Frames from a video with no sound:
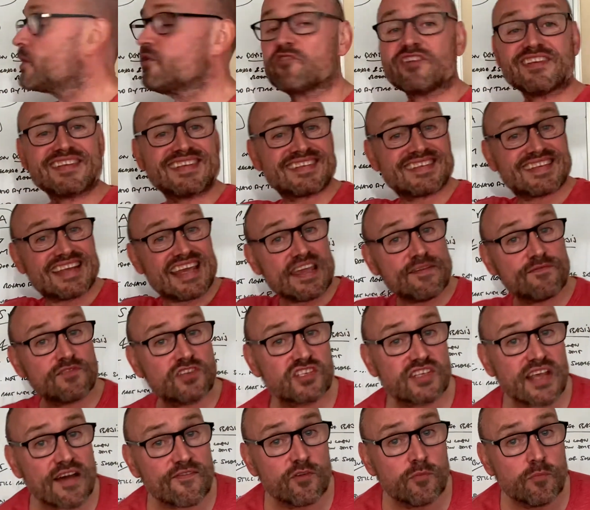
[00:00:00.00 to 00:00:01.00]
received
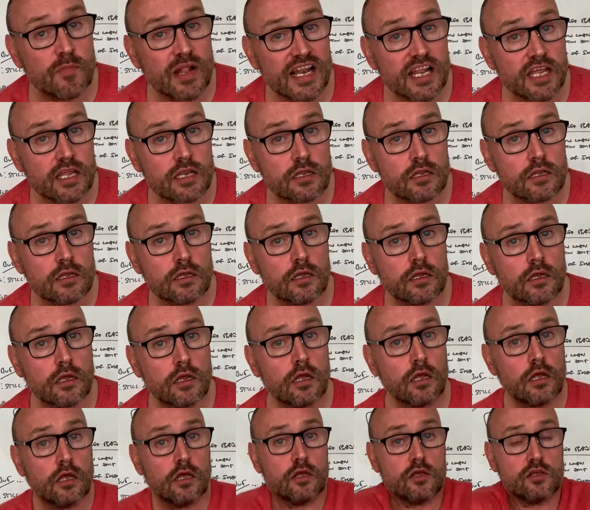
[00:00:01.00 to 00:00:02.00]
£7 million.
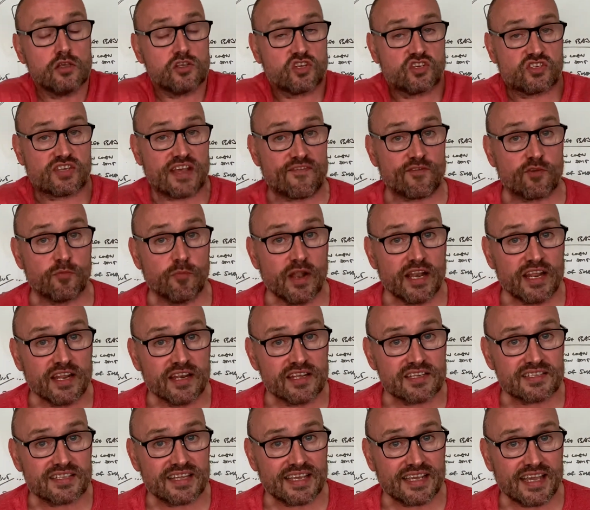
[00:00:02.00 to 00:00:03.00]
£7 million
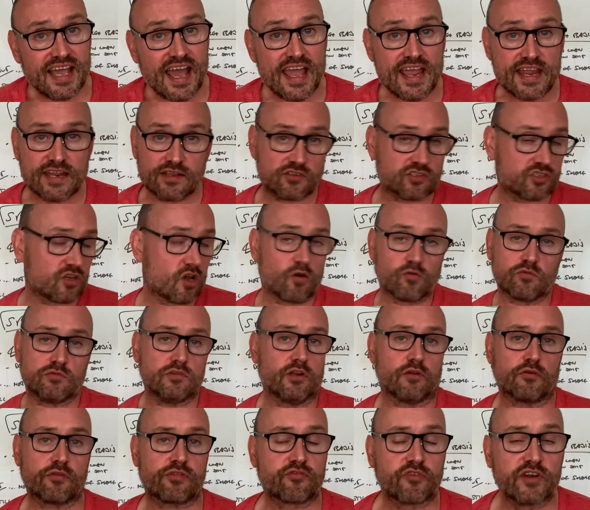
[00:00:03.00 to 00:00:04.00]
is the gain, so you
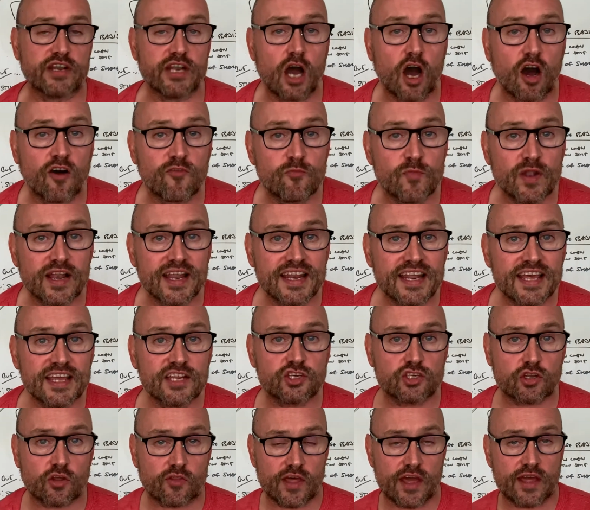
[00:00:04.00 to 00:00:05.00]
know, £3.5 million
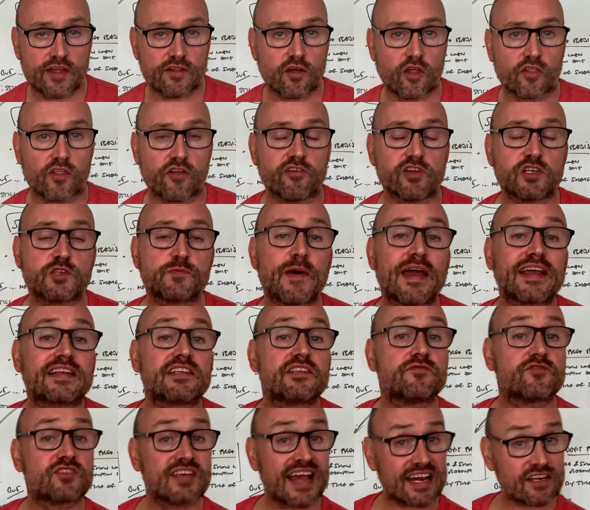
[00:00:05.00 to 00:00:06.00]
each on their
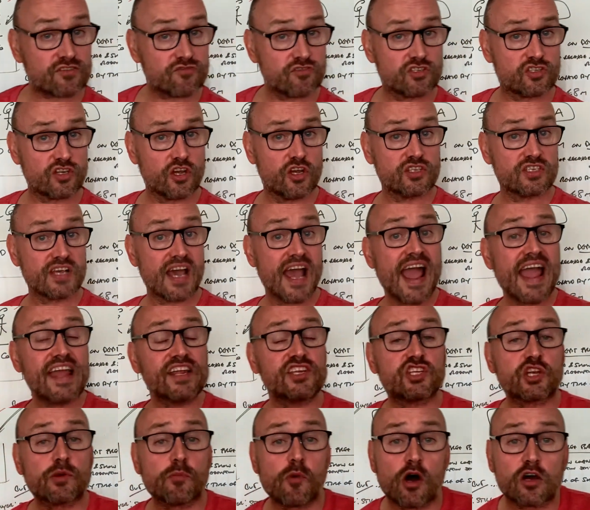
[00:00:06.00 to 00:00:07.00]
respective tax returns.
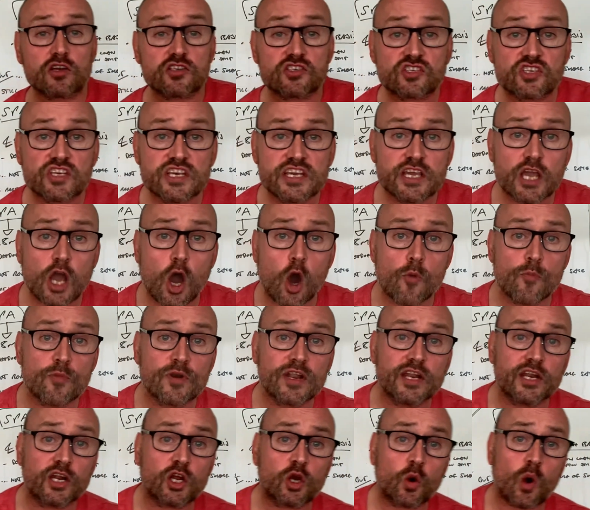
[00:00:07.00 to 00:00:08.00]
HMRC opened
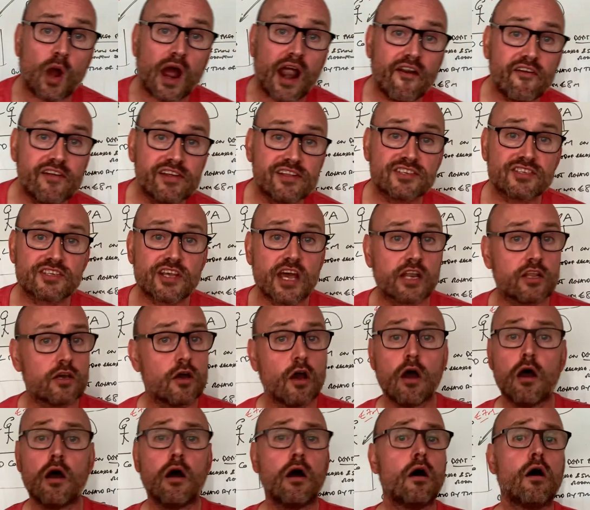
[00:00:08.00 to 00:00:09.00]
an inquiry and said,
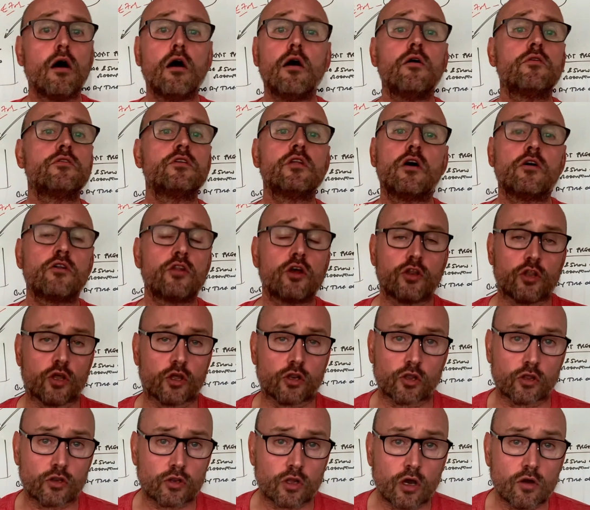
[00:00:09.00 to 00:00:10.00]
oh
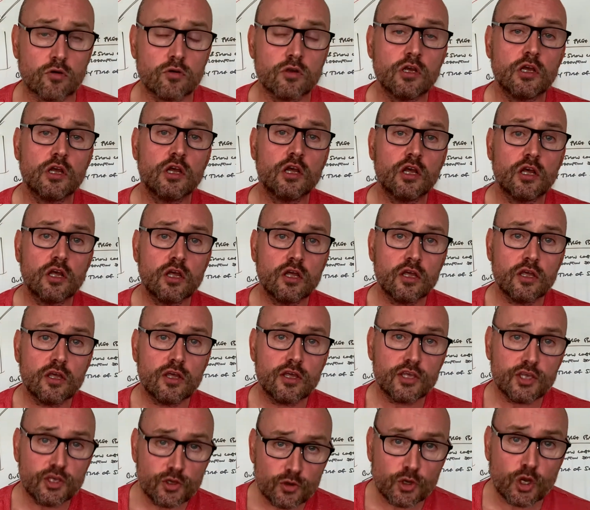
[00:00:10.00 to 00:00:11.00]
no,
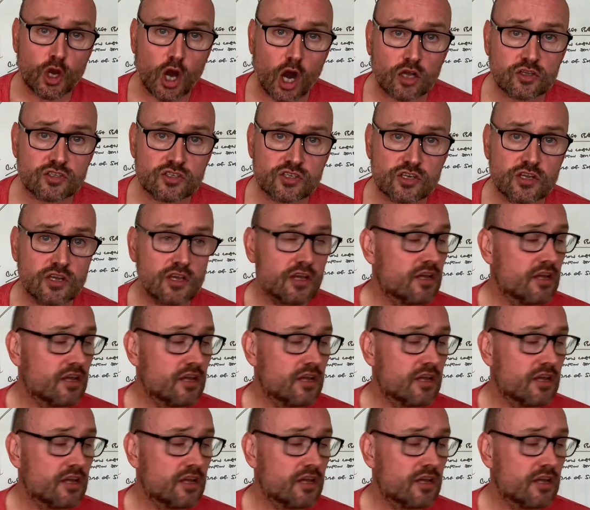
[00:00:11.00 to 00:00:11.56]
you got